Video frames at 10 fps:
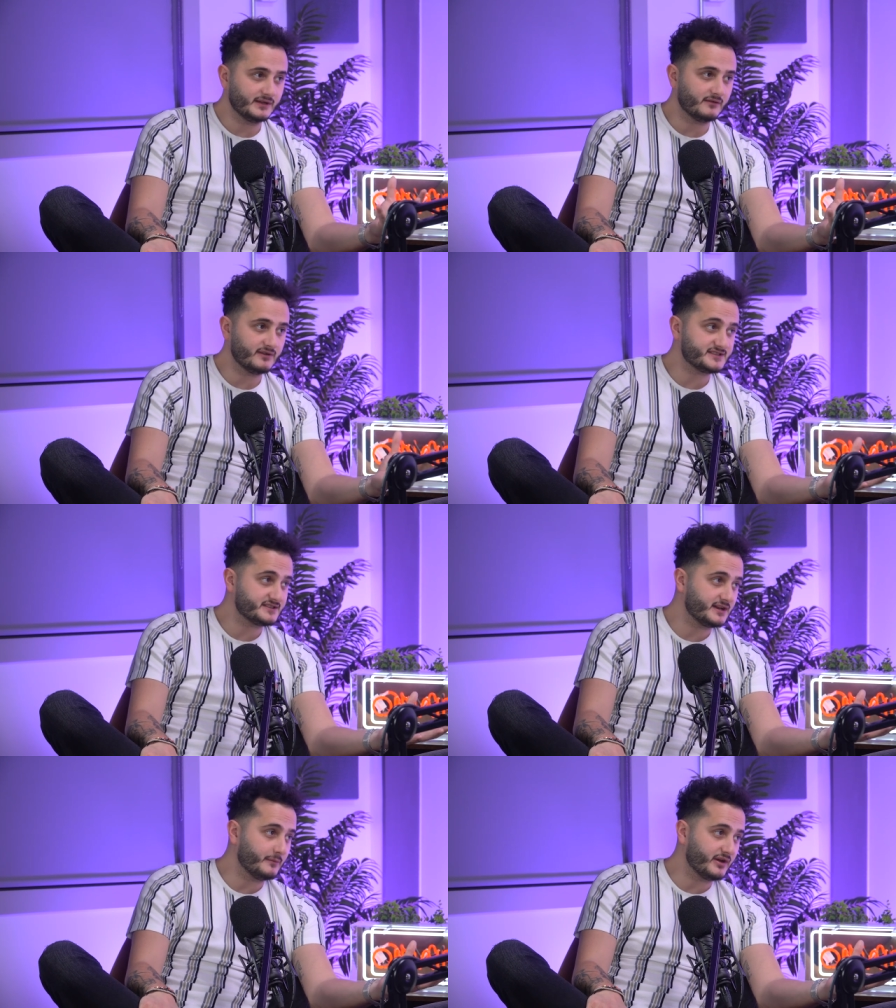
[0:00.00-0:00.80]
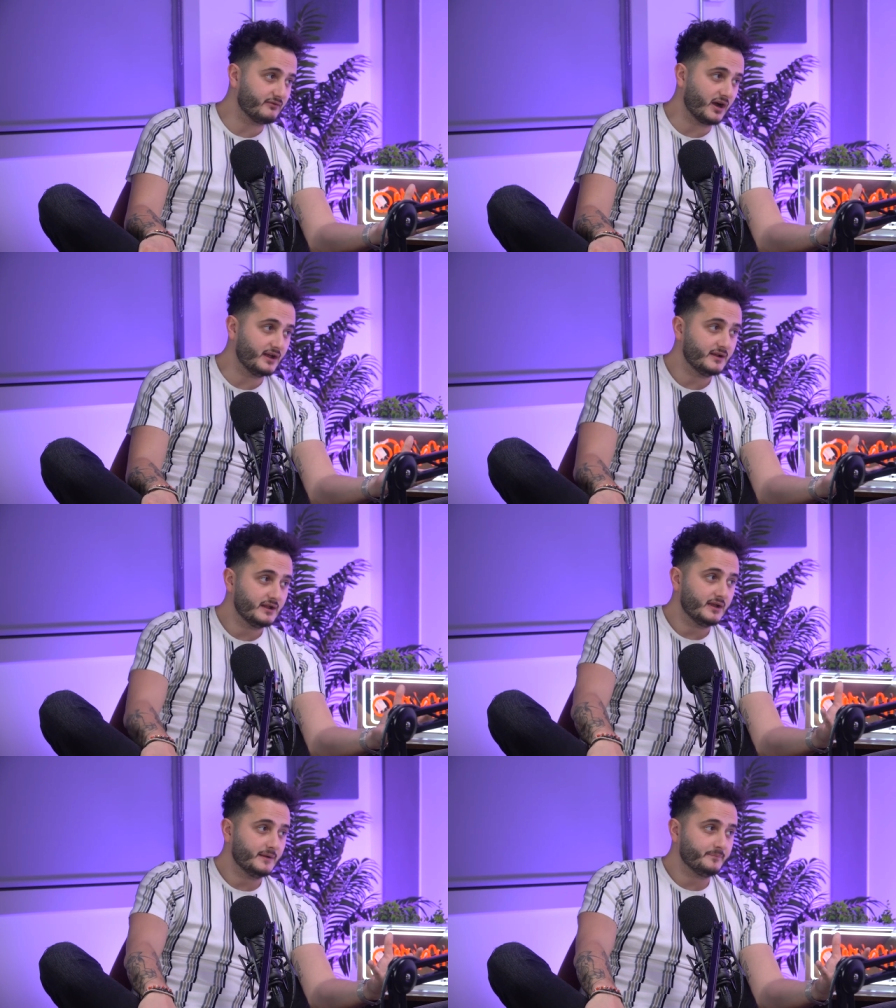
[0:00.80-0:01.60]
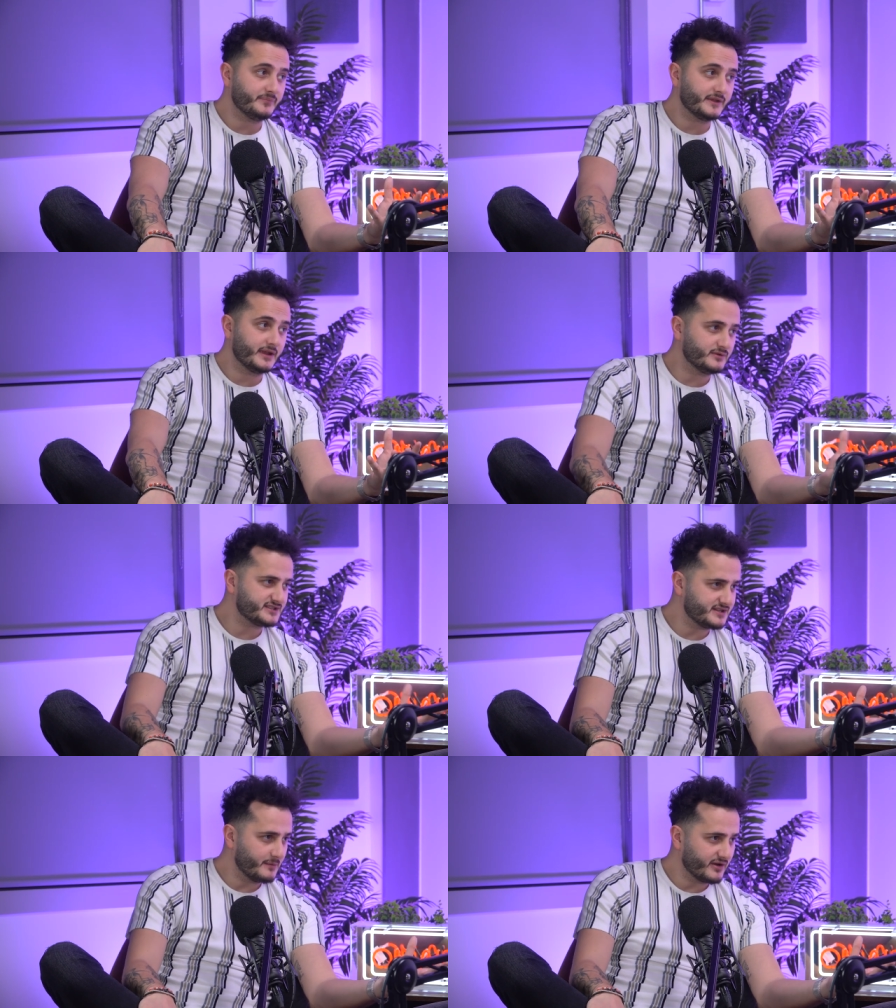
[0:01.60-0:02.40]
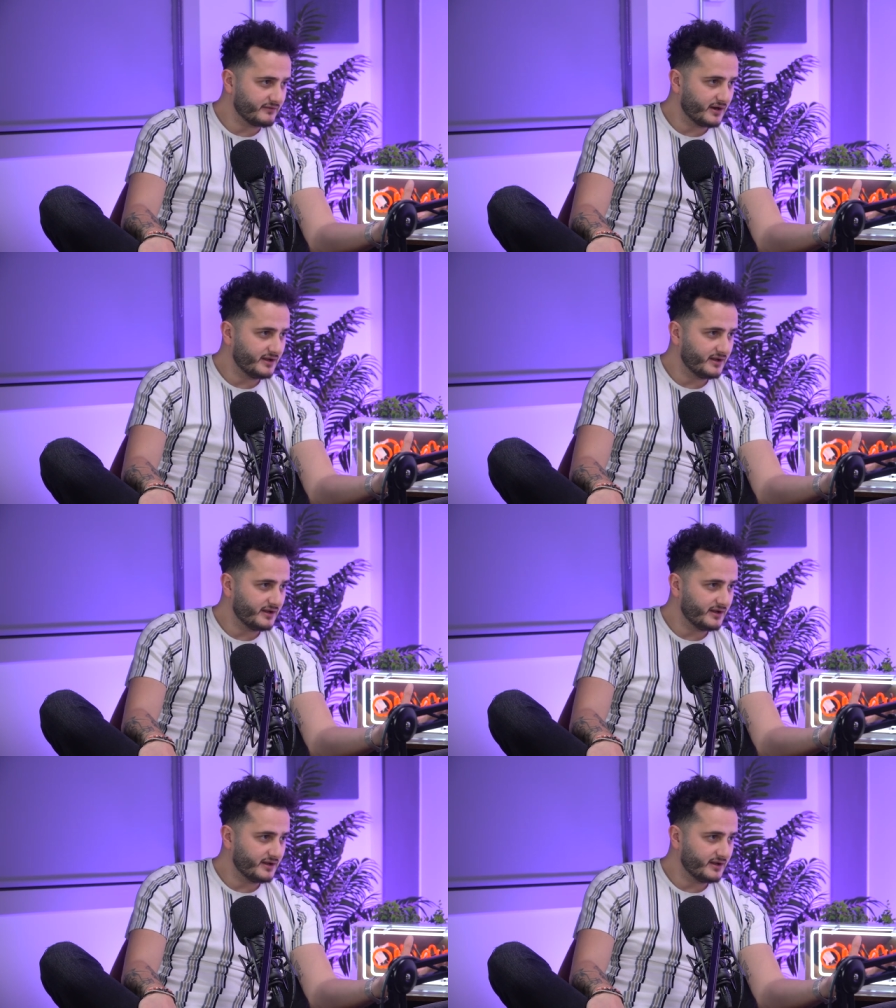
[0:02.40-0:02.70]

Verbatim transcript: Yeah, mm, Reza's yeah. celebrity, right? He was celebrity,